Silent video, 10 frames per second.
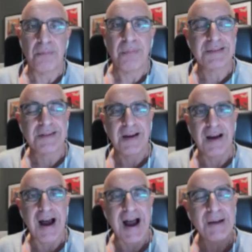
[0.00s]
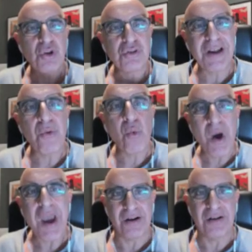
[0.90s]
But I'm not
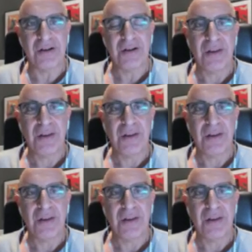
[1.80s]
aware